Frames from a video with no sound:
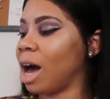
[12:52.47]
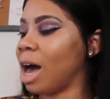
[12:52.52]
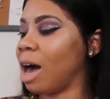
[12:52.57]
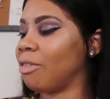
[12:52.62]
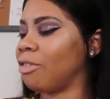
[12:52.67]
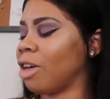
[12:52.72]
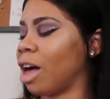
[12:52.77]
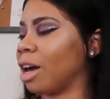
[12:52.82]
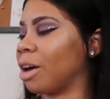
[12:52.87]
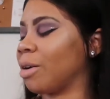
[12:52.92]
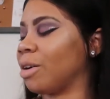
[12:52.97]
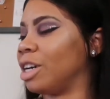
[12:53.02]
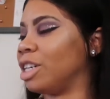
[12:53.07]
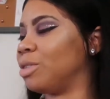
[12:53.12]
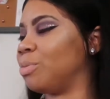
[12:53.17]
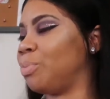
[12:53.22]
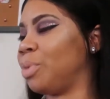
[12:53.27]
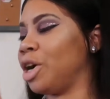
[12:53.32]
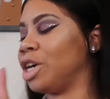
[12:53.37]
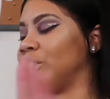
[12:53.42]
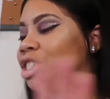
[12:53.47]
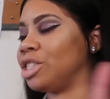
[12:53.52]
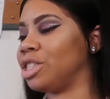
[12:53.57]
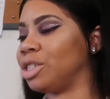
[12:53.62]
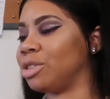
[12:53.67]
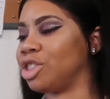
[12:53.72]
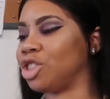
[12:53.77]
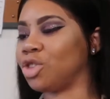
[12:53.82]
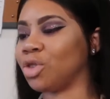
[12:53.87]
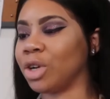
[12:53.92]
I have like purchased
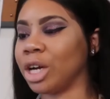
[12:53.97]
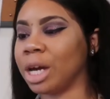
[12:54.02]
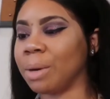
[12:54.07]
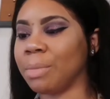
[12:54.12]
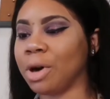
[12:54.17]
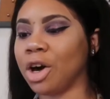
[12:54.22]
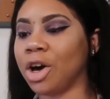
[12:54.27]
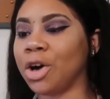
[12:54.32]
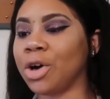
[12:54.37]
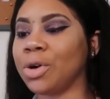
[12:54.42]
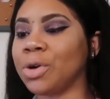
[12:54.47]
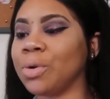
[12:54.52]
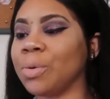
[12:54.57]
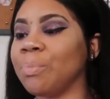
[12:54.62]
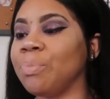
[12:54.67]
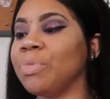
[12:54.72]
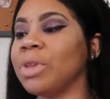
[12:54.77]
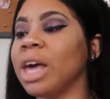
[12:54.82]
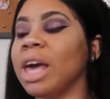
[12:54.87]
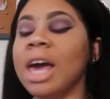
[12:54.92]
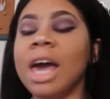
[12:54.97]
a dream home.